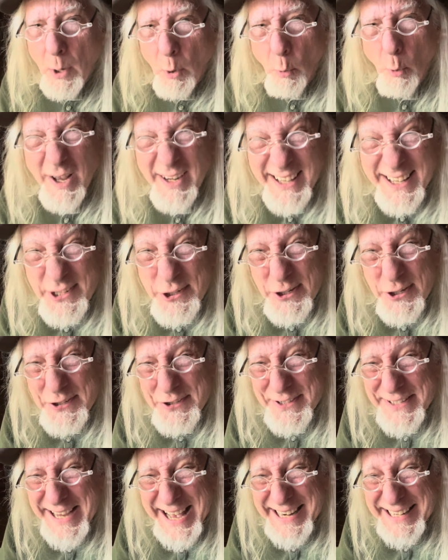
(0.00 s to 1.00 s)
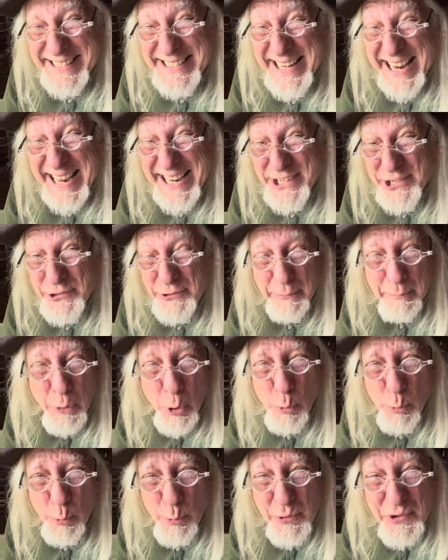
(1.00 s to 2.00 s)
Well, I just got a text
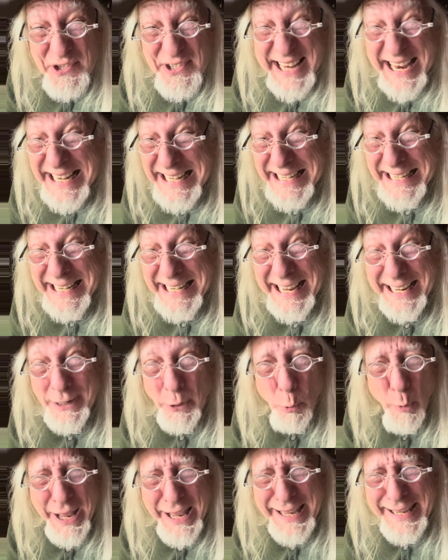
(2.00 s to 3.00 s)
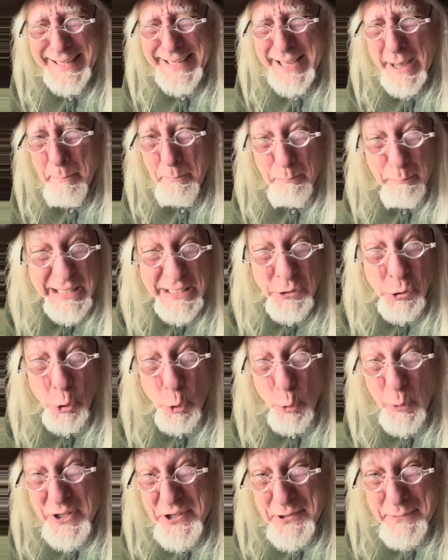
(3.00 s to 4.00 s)
from old St. Nick way up
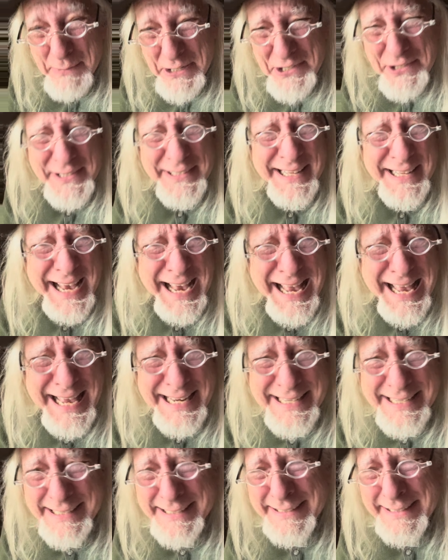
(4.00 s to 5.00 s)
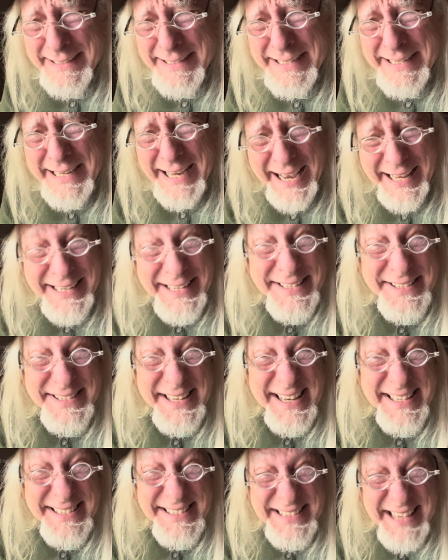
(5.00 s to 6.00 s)
in Christmas land. And he
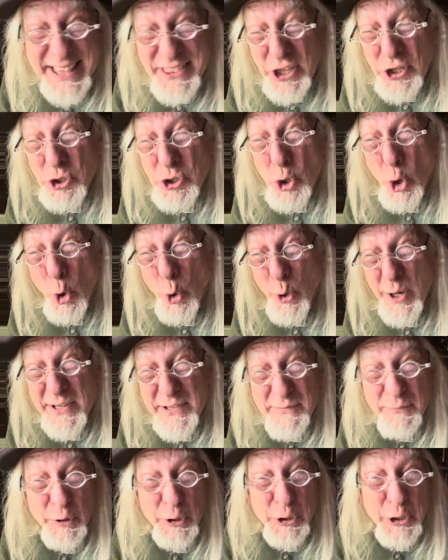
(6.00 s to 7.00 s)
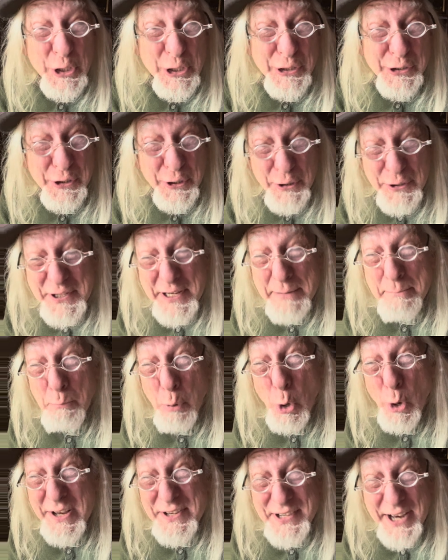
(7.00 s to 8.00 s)
says that the toys for good girls and
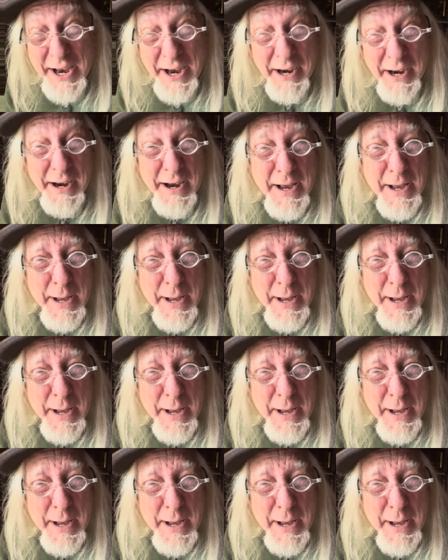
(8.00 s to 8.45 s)
boys are